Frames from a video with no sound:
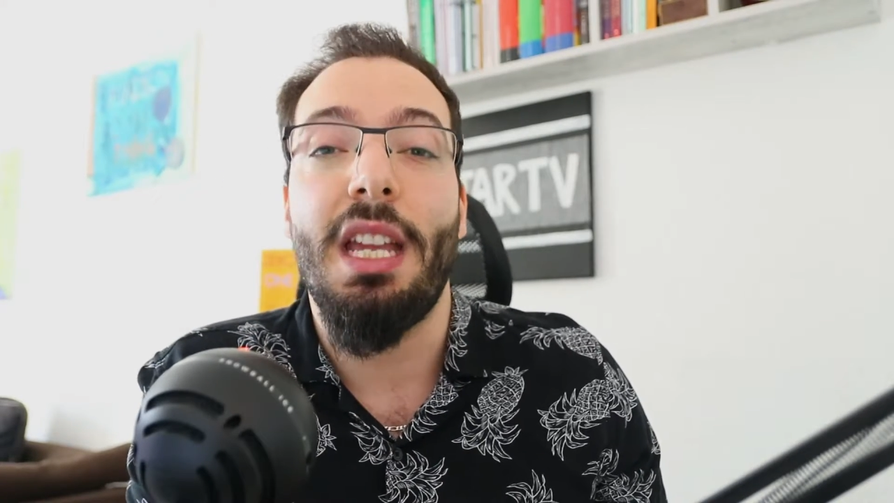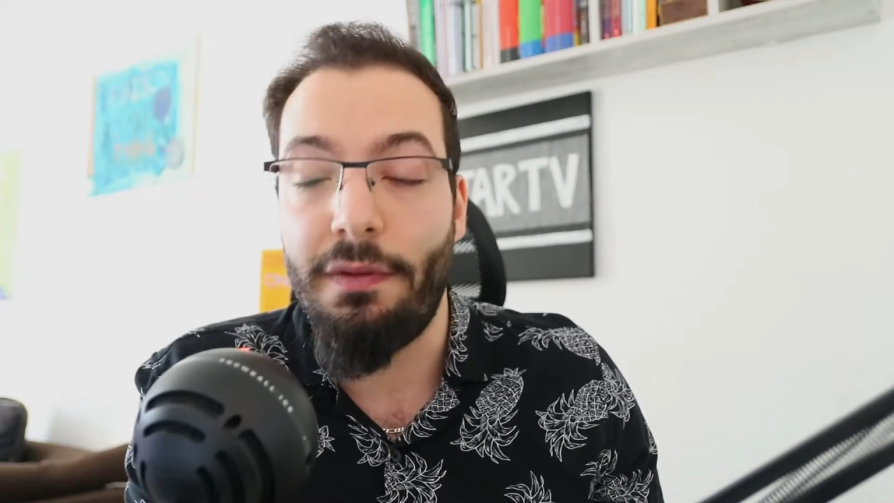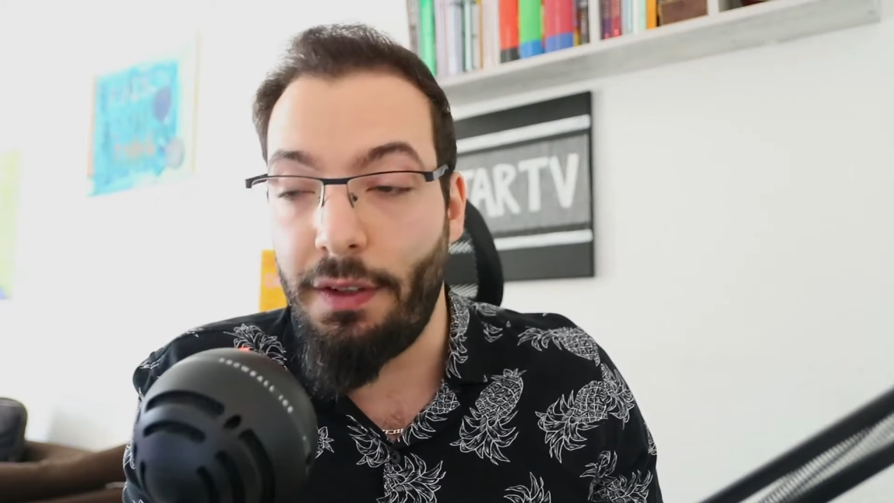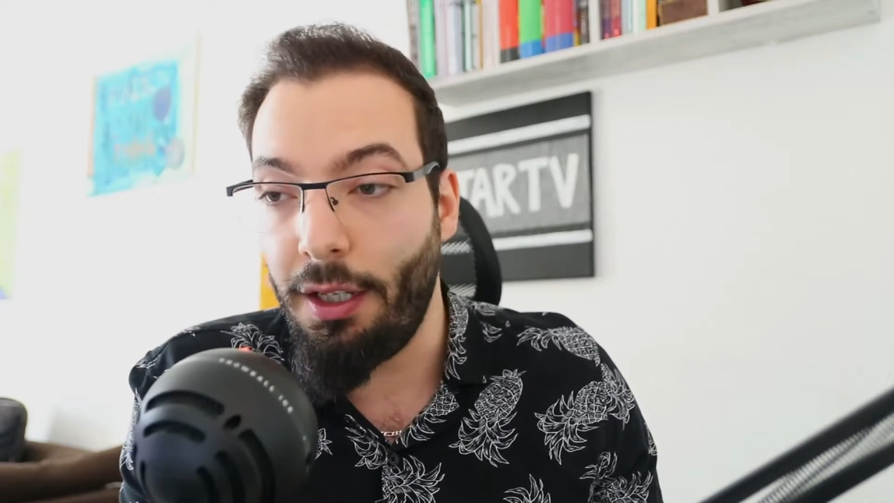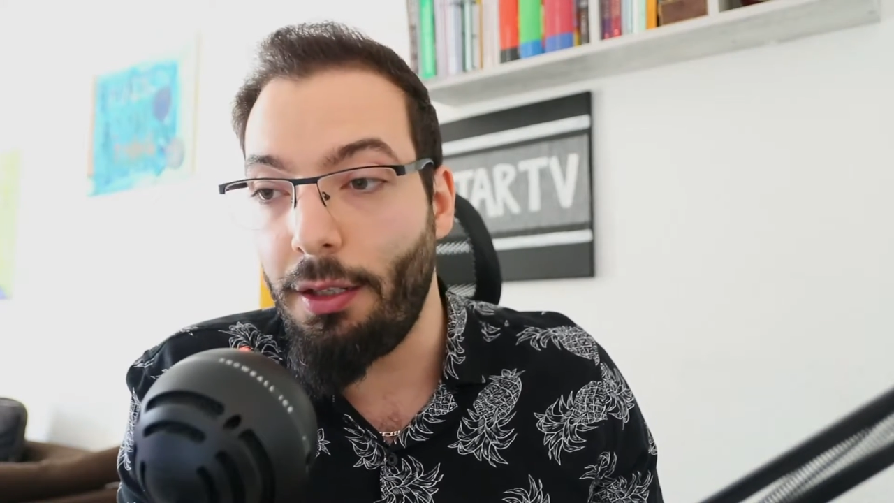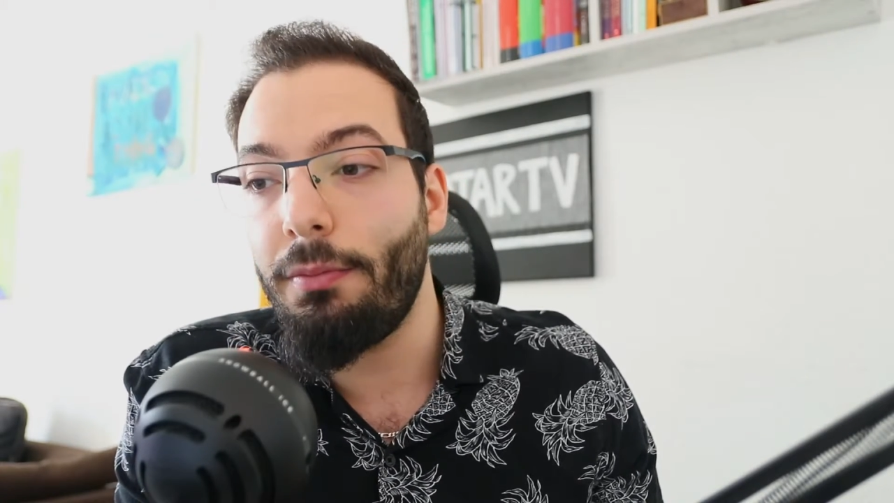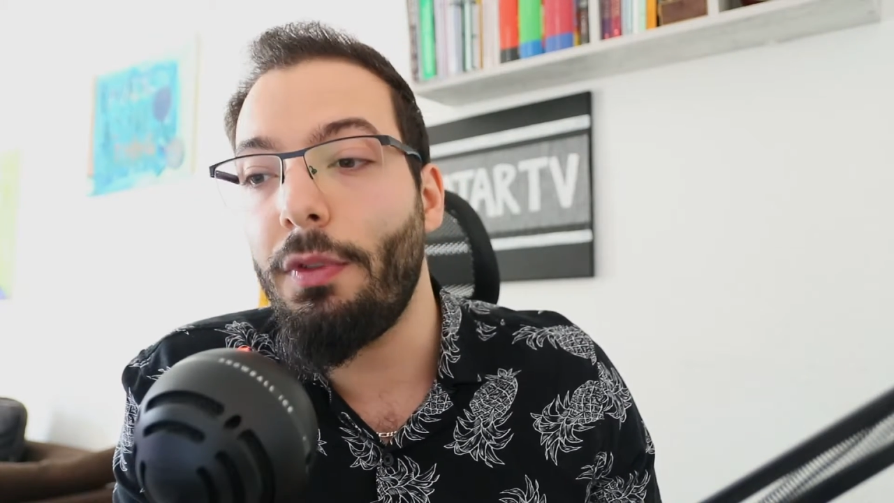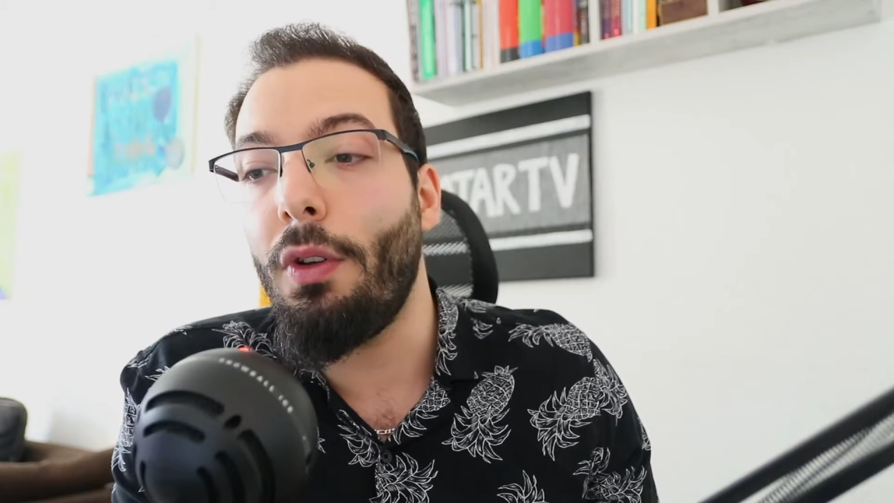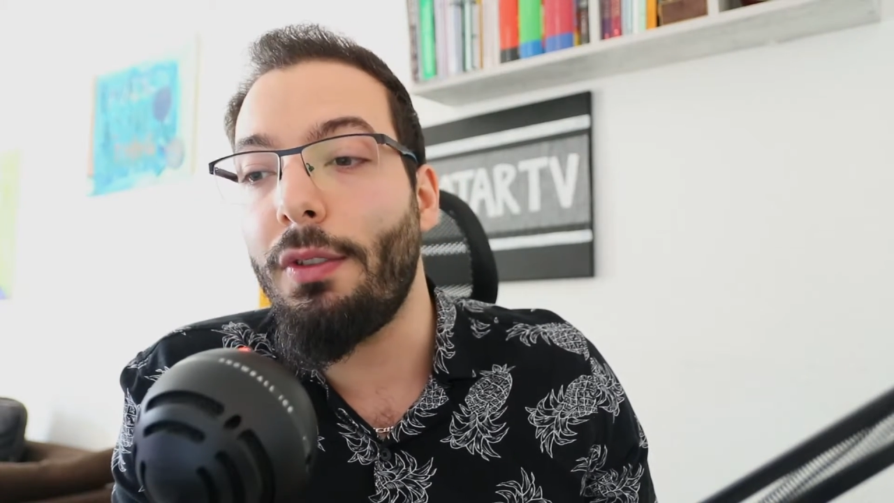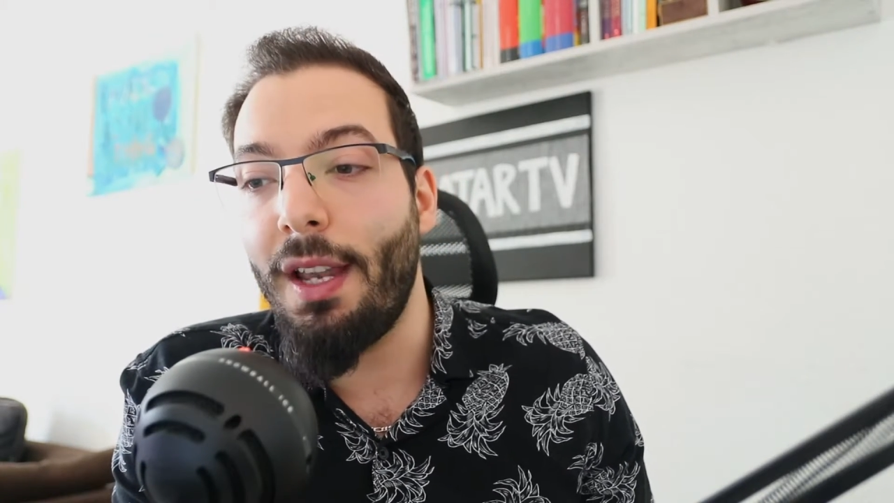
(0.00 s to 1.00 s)
everything.
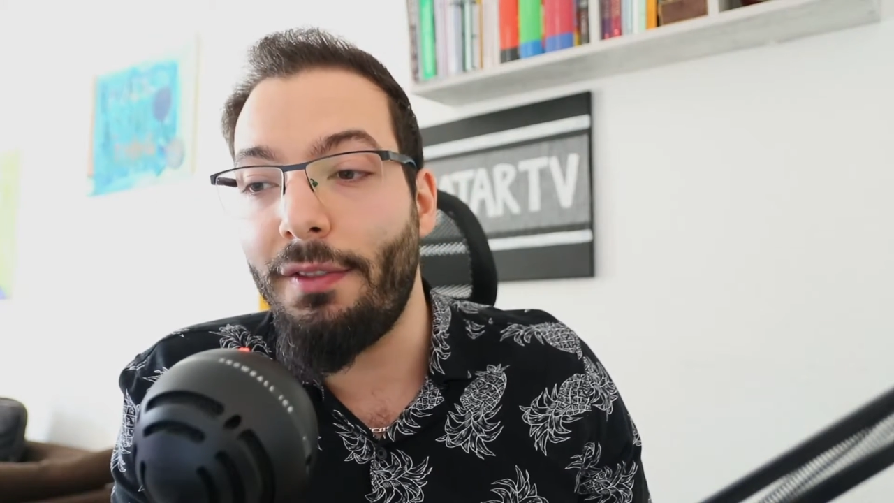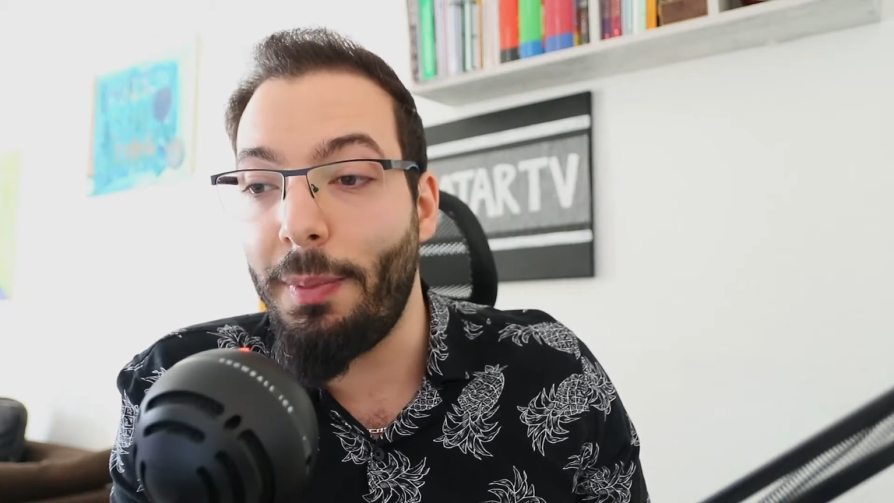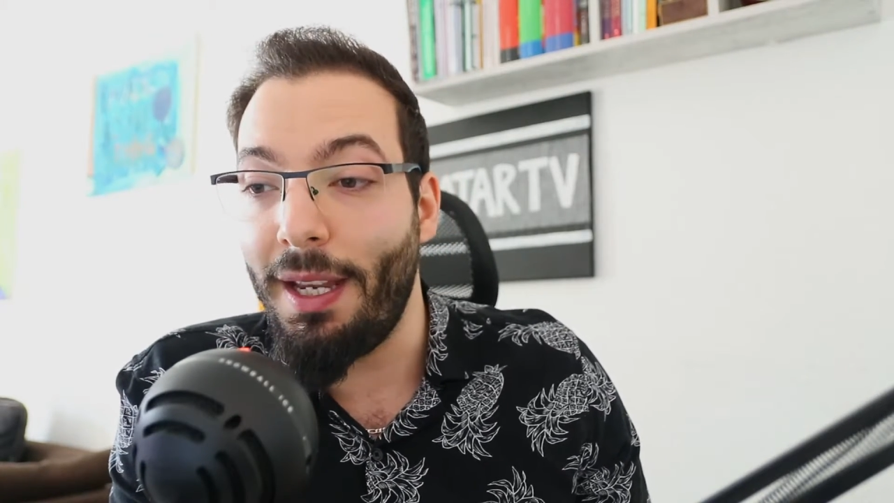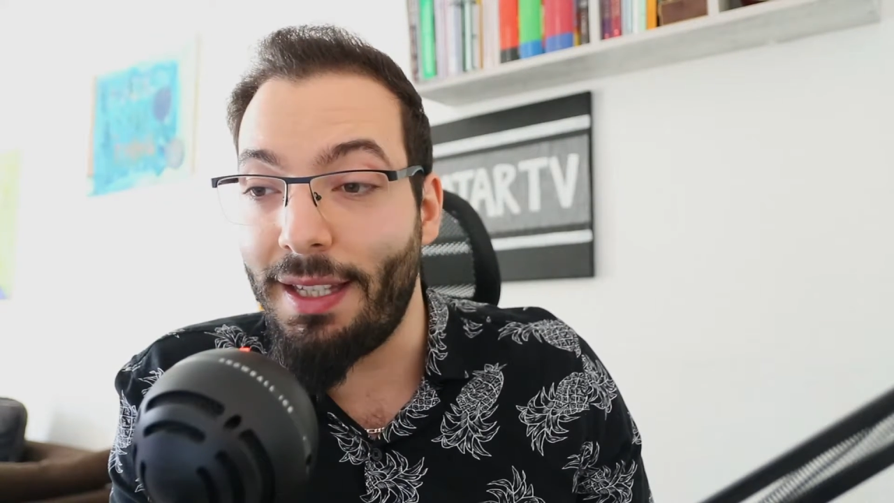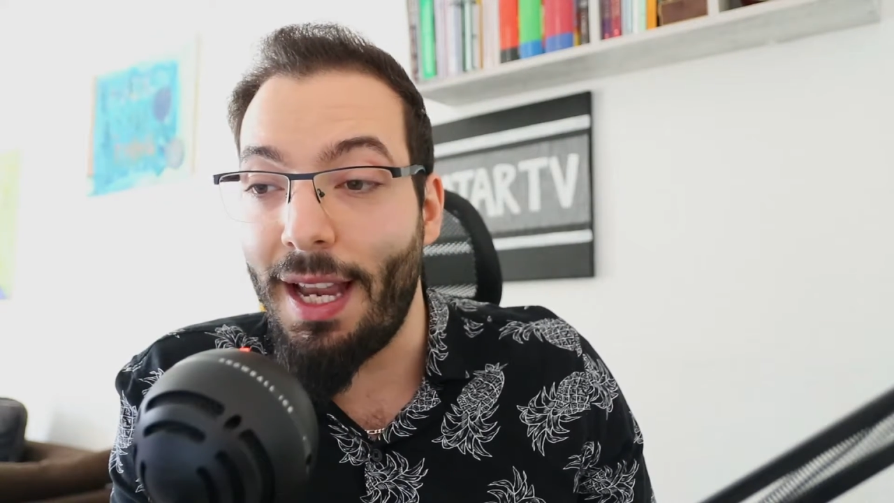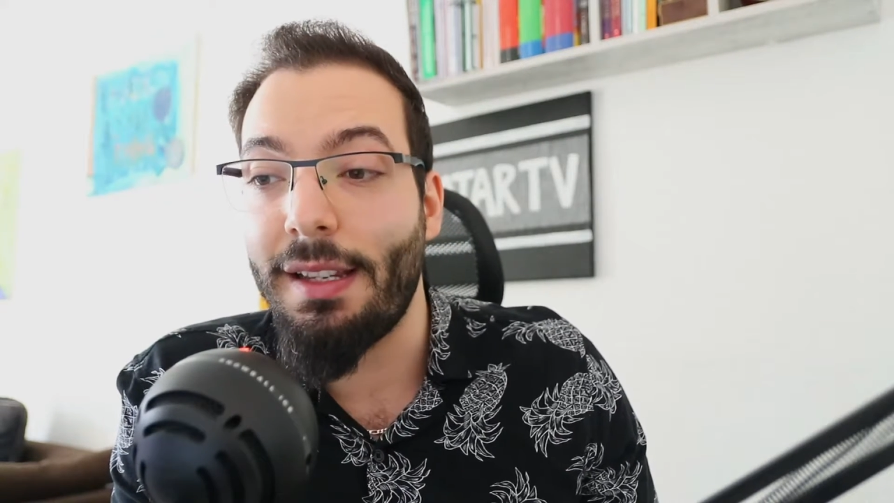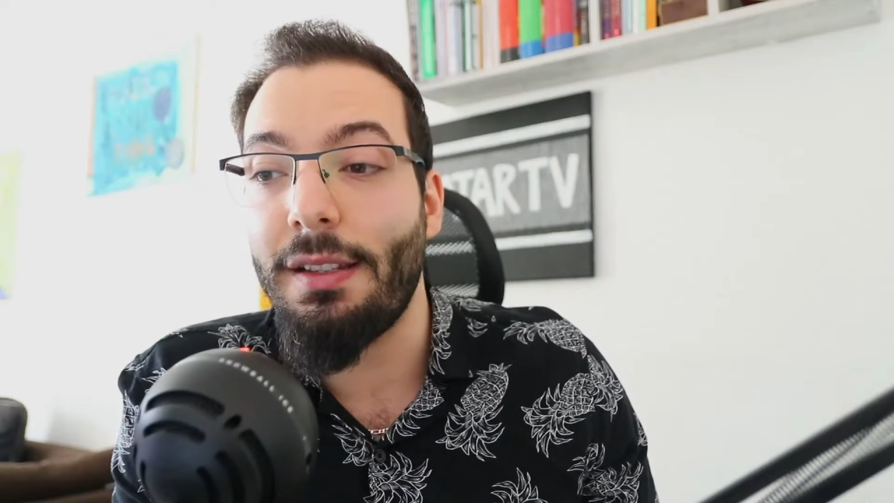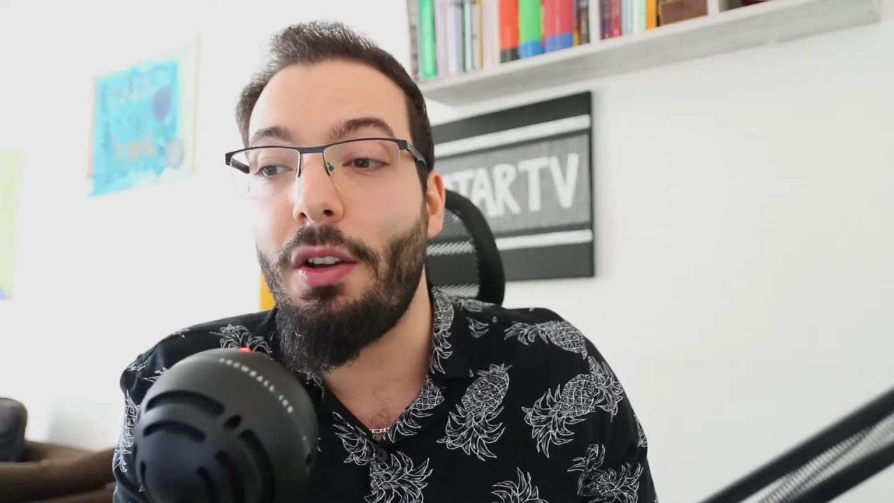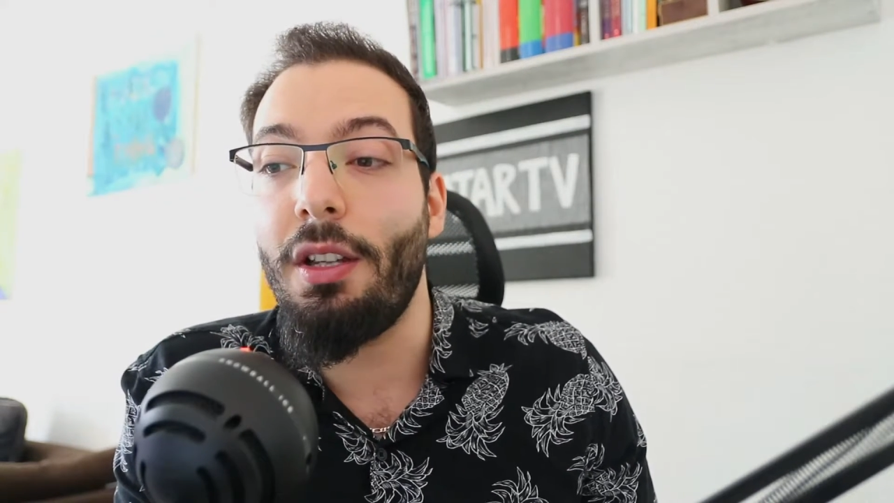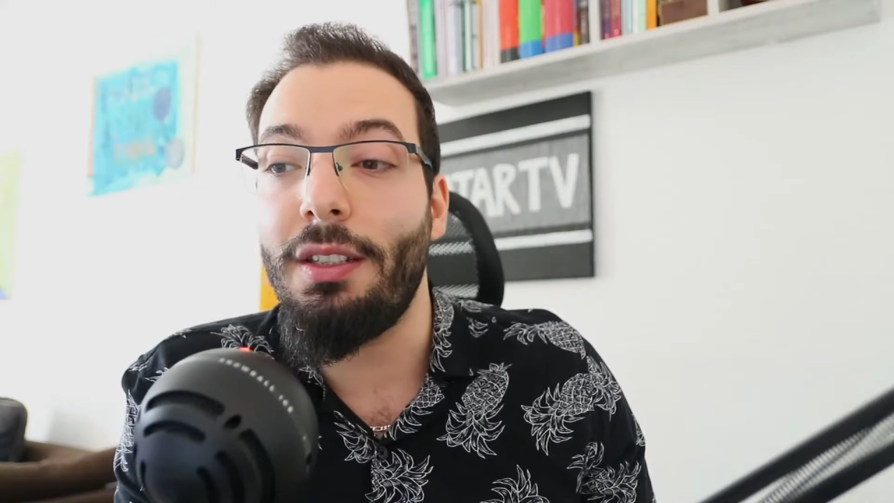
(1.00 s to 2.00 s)
You also have to pay taxes
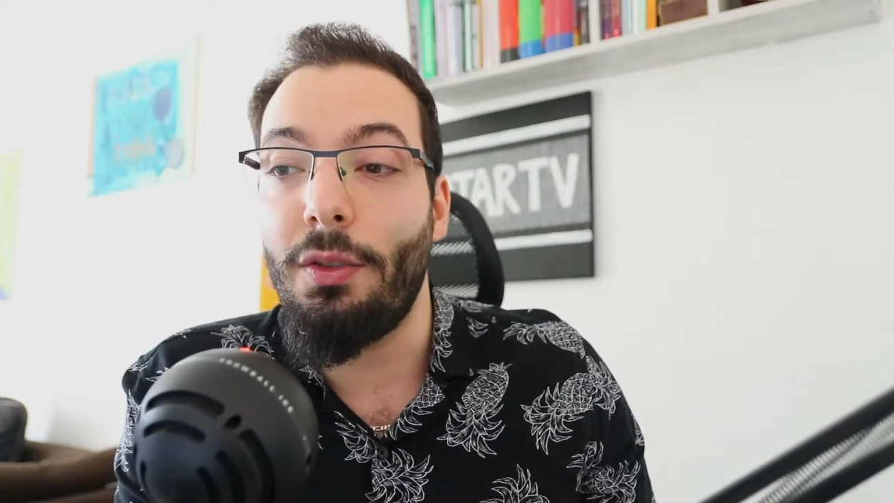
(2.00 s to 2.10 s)
on